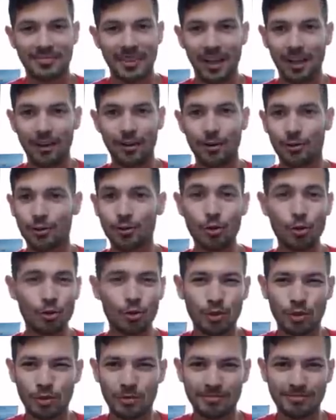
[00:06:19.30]
I don't know, two
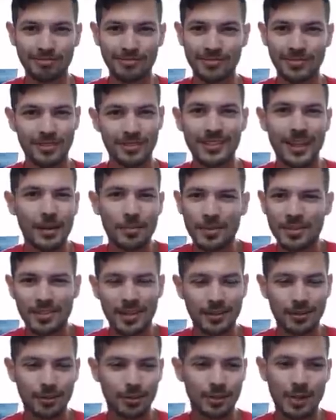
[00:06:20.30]
to ten
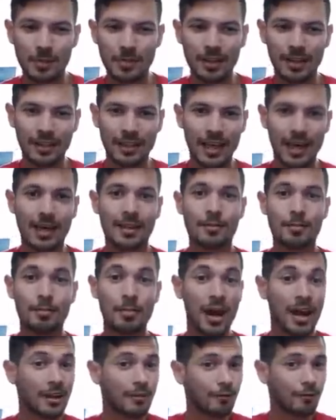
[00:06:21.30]
percent or something like that
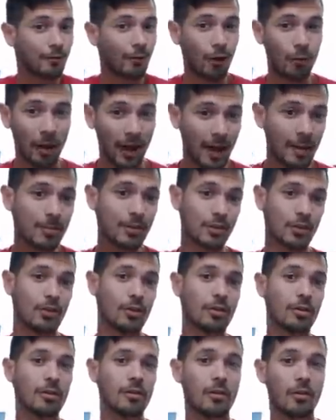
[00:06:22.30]
back from
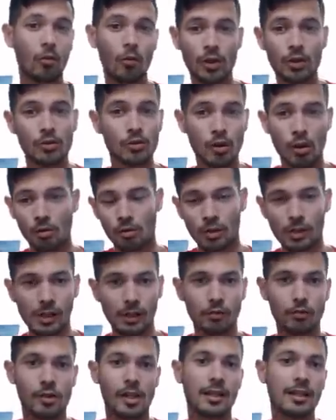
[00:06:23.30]
Amazon when you go and
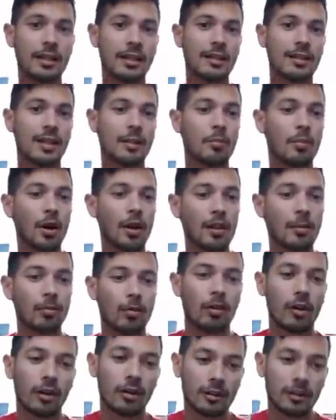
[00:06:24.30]
click through that link and then buy the
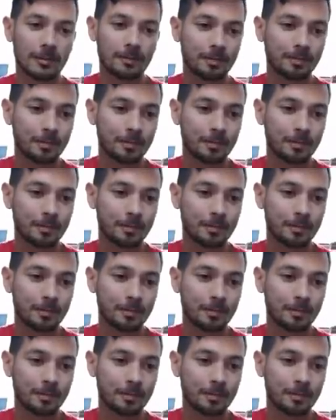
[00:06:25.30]
product.